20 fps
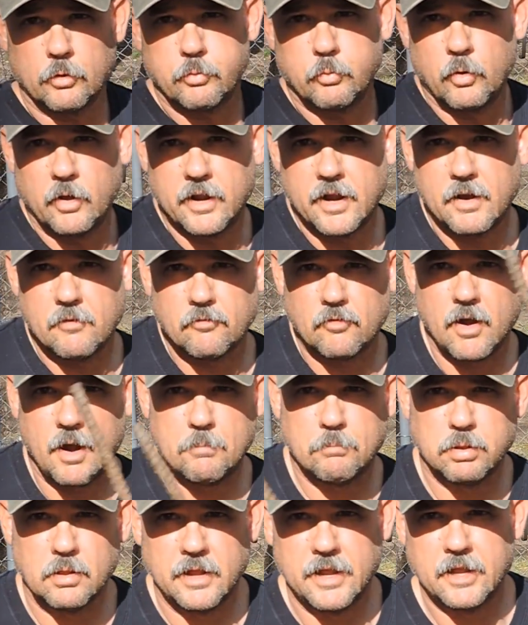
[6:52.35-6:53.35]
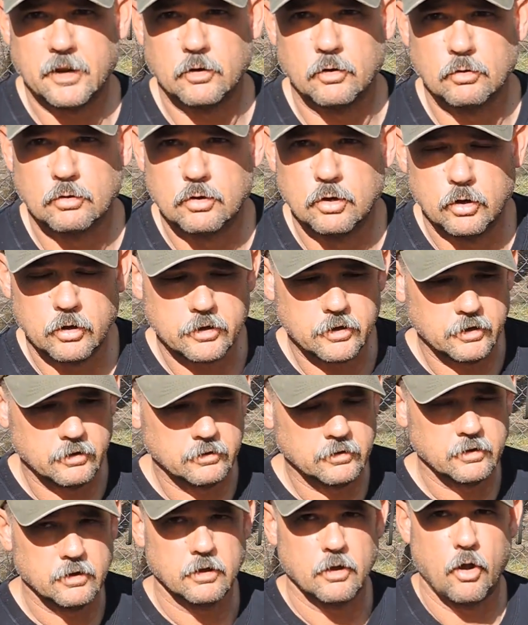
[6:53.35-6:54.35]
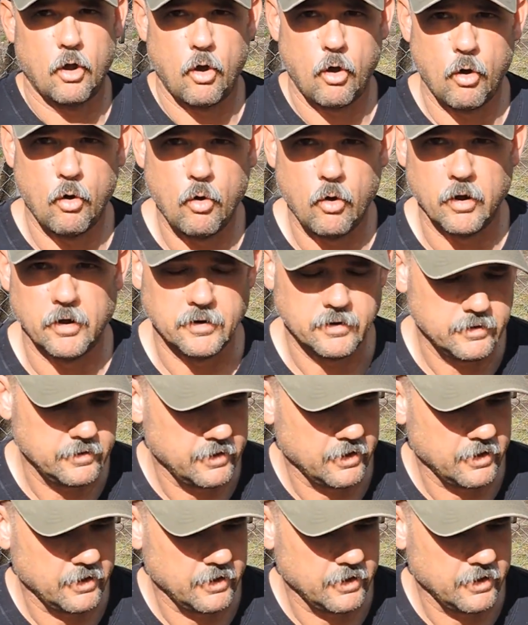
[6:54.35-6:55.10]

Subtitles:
with whatever I plan on cooking on.